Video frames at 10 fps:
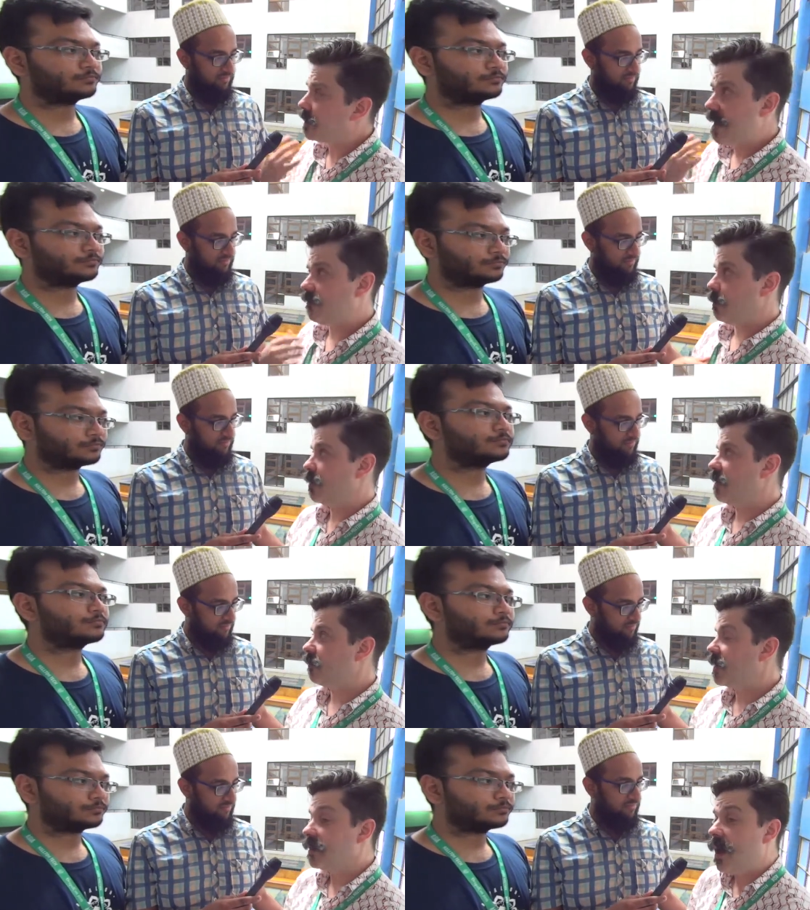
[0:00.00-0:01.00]
Speaker 1: platform or
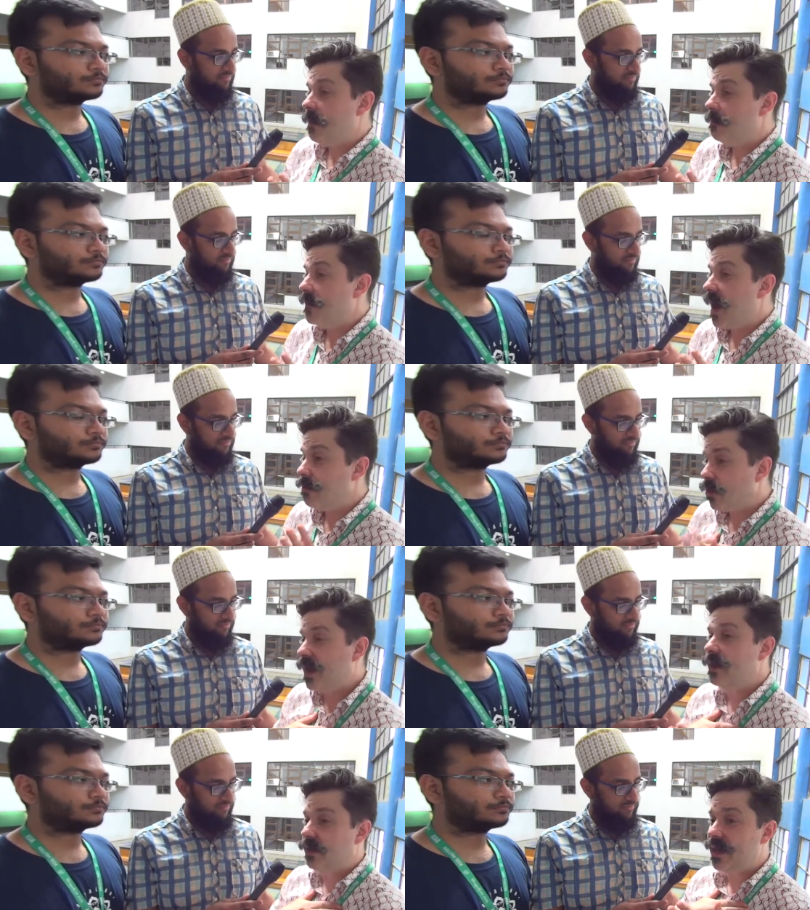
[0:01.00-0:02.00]
whatever. But um, I'm
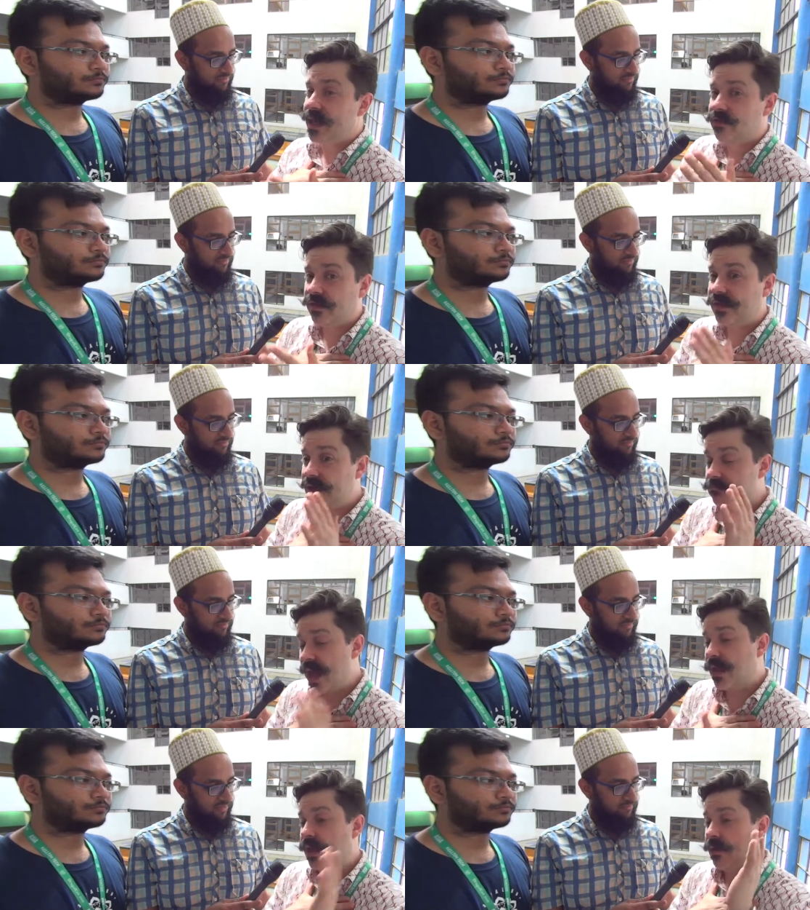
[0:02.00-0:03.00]
really, really interested
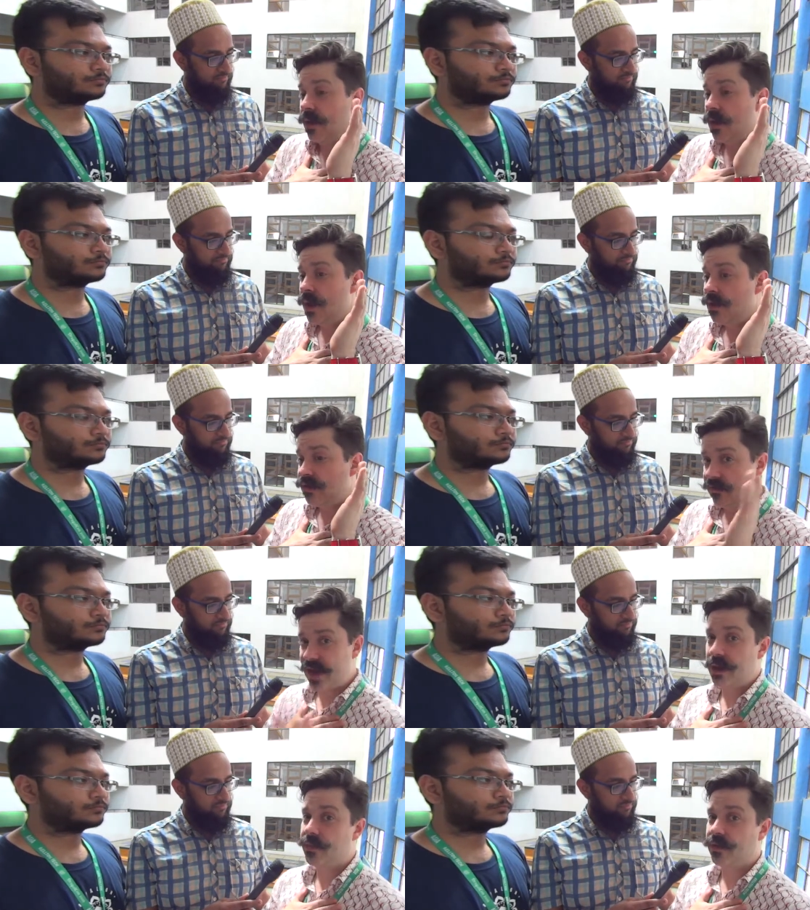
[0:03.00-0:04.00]
in making
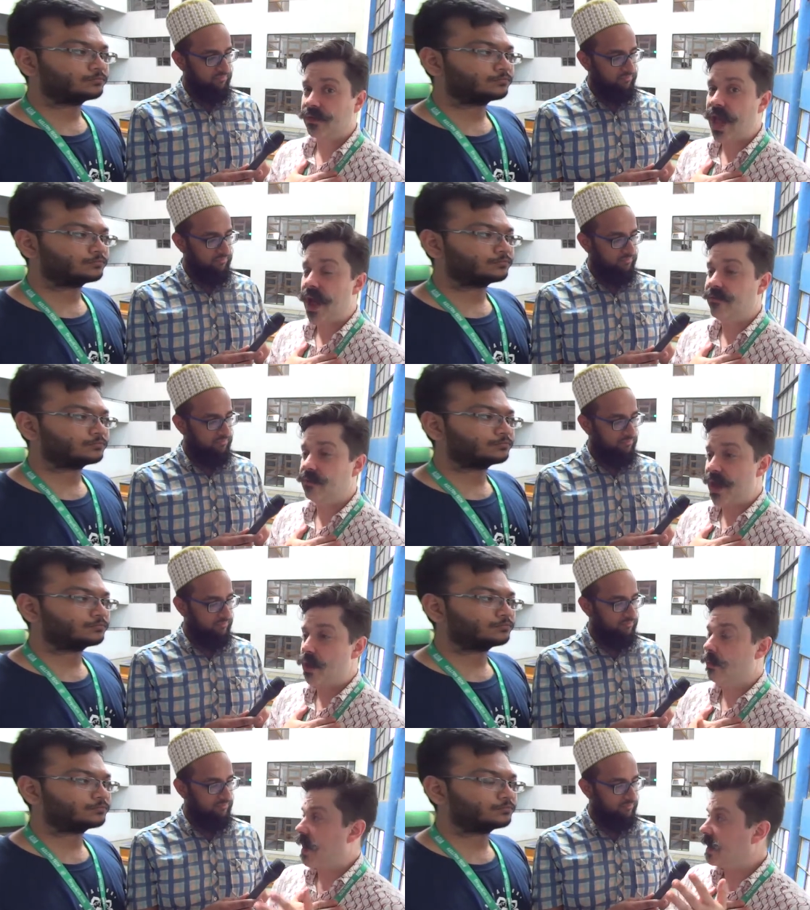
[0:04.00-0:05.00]
developers' lives
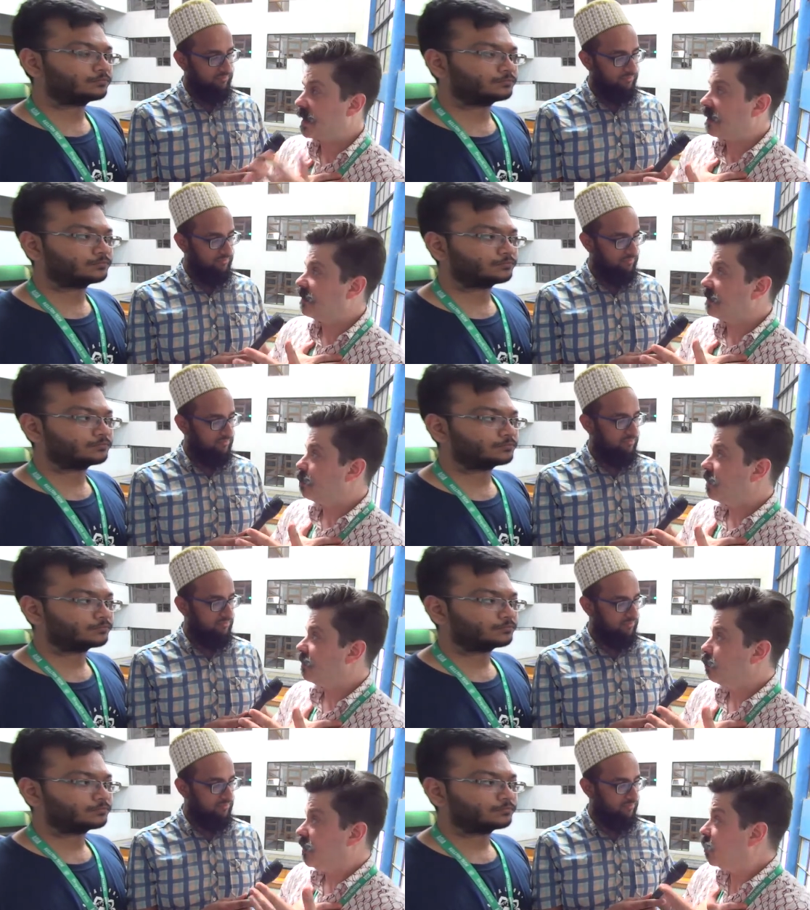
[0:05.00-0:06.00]
better by connecting them
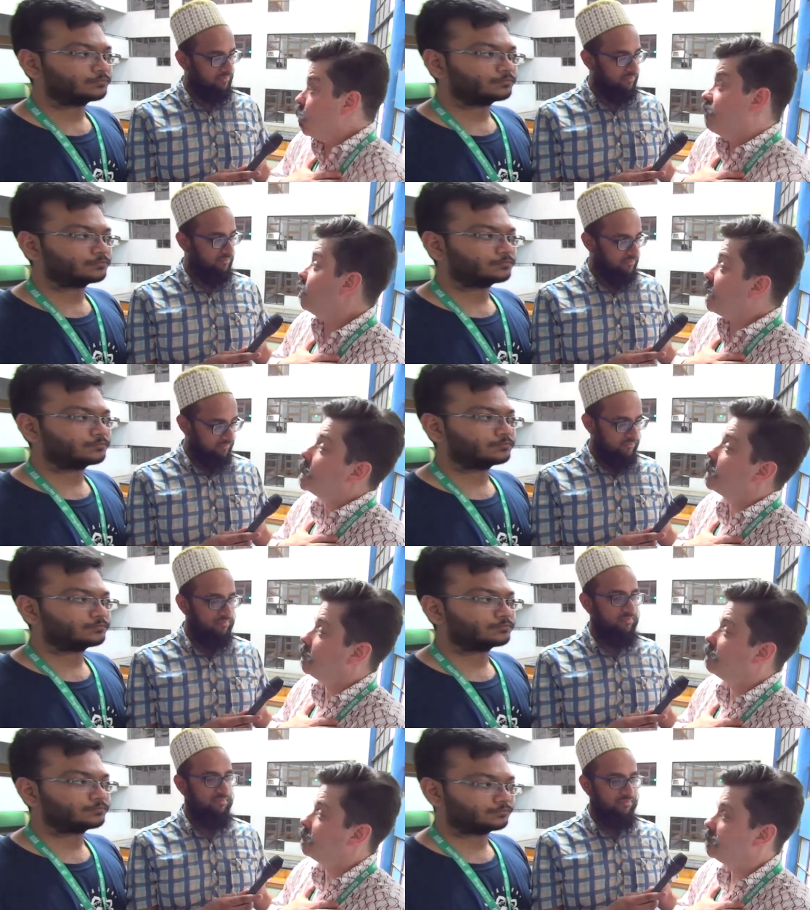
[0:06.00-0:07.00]
with,
Speaker 2: with good
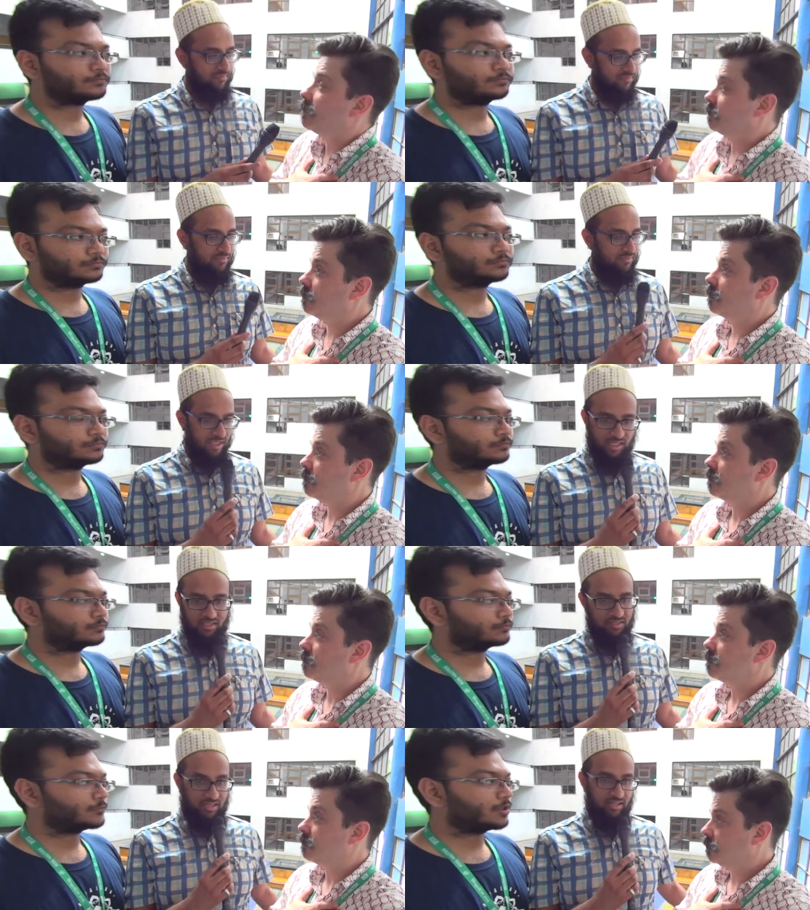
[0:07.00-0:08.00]
information.
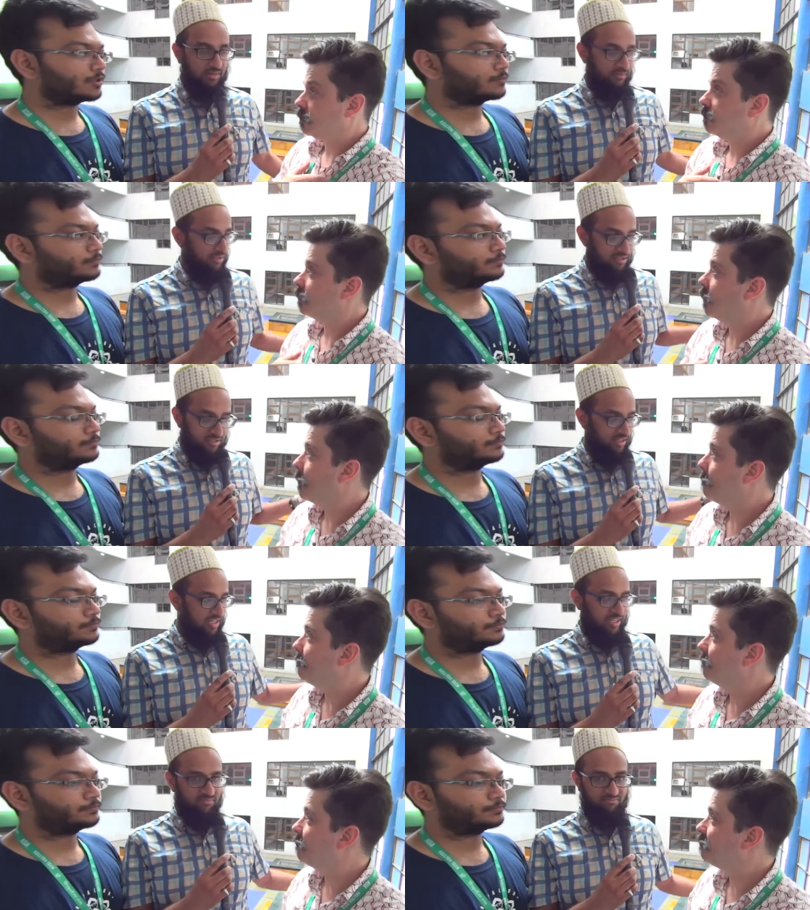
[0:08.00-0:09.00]
Yes, and, and
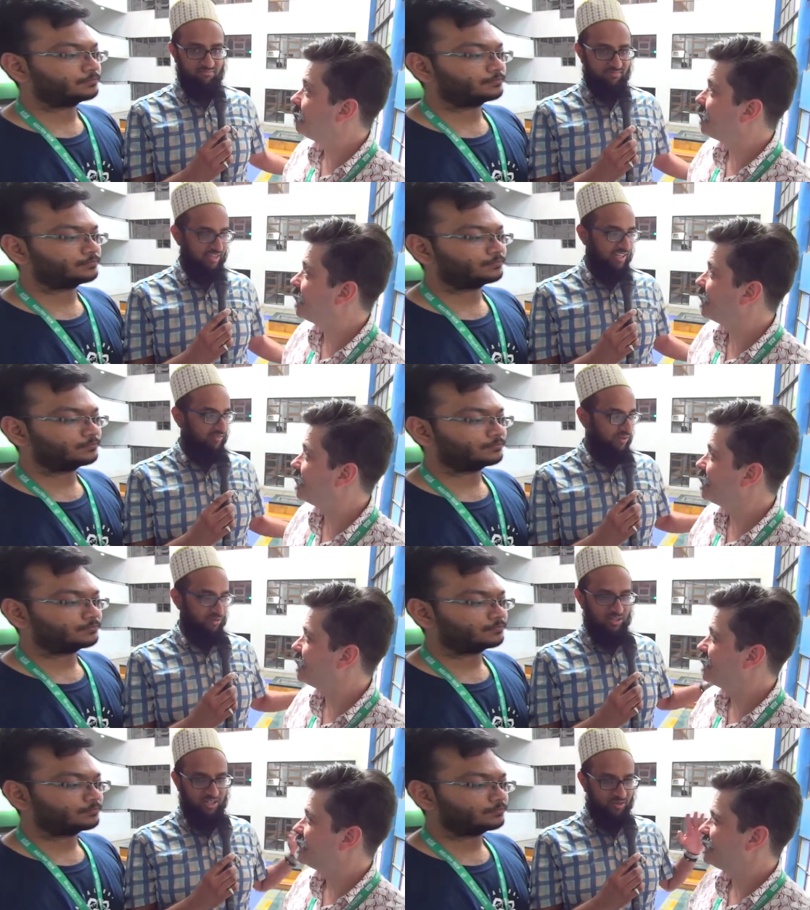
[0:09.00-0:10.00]
personally, I can I can
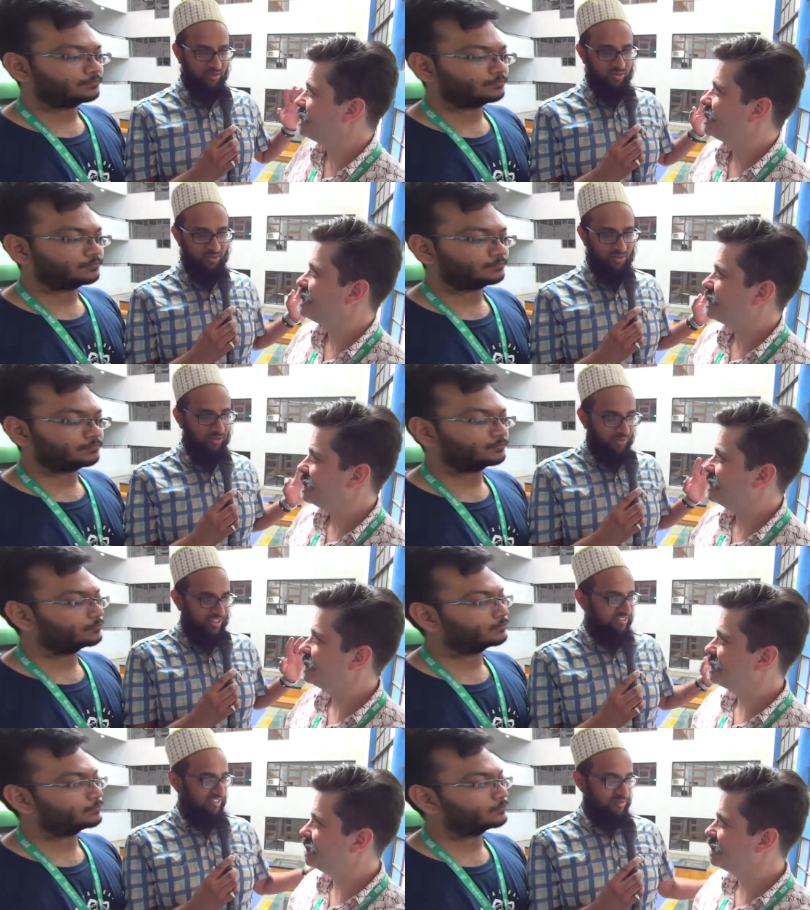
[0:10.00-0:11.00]
vouch that you know you
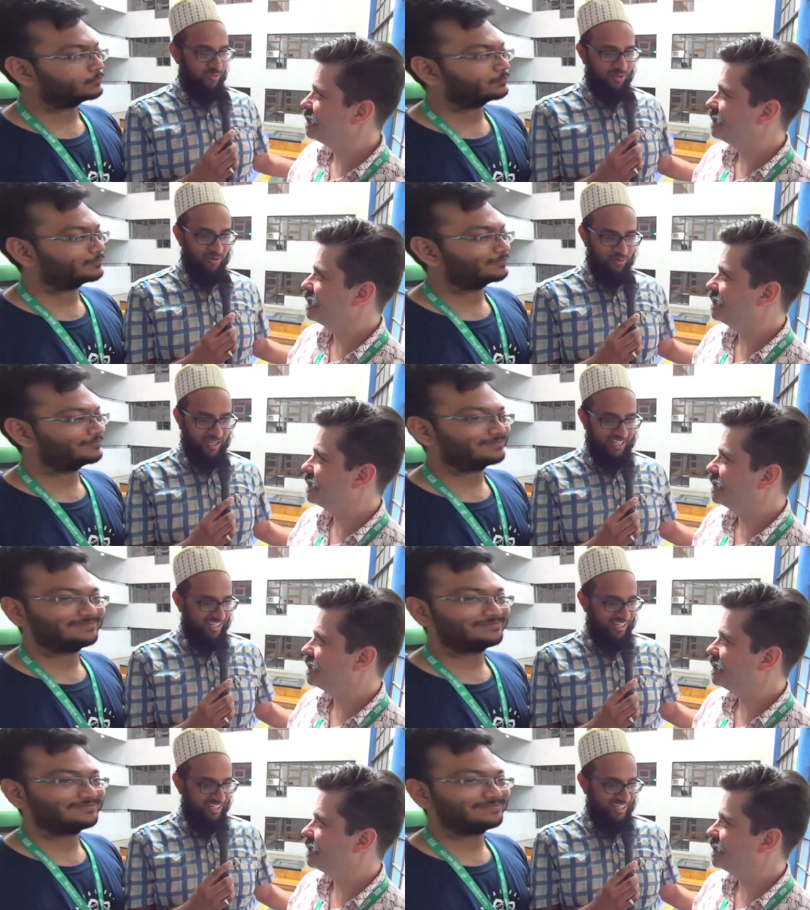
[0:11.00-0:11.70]
always respond on Twitter,